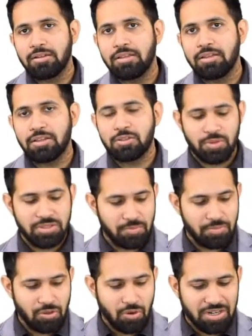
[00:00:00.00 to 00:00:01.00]
there has been
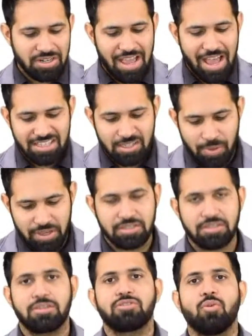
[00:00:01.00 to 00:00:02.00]
something called an
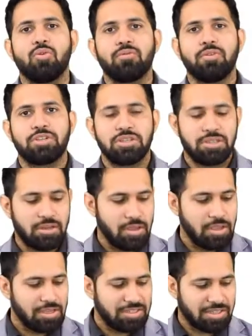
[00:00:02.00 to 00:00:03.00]
aspects score, which is a
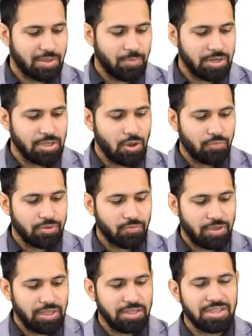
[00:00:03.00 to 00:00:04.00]
summary of the
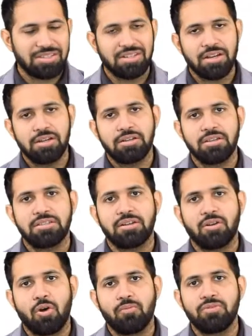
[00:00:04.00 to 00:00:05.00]
various territories that
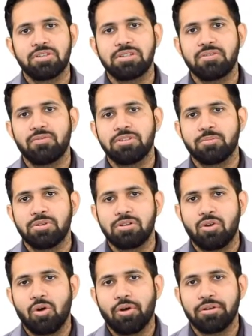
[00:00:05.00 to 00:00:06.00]
are obviously
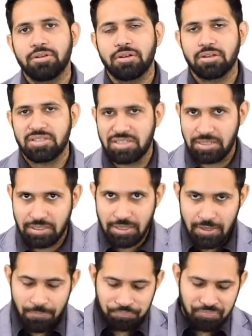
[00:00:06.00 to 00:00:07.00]
visible on a
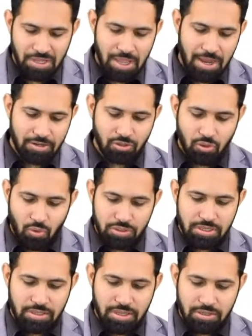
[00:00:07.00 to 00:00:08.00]
CT. And
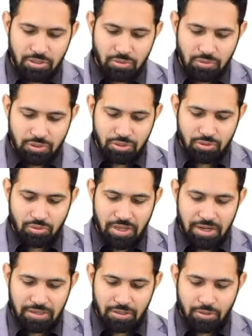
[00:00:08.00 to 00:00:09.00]
those are then used to
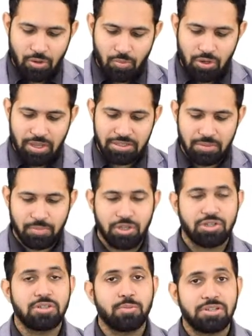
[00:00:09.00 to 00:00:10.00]
directly thrombolyze the
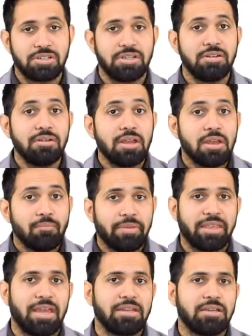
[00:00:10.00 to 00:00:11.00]
patient, especially in
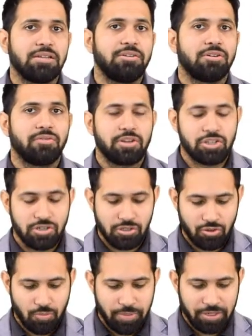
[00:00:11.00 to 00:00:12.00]
mechanical interventional
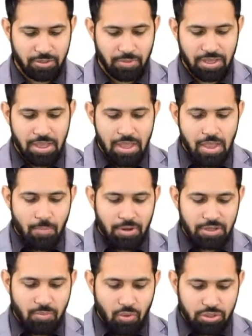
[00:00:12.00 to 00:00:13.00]
thrombectomy.
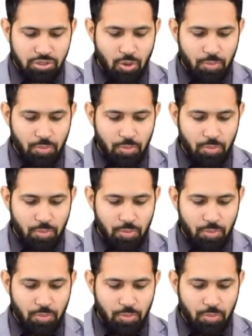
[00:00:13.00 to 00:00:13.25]
But the most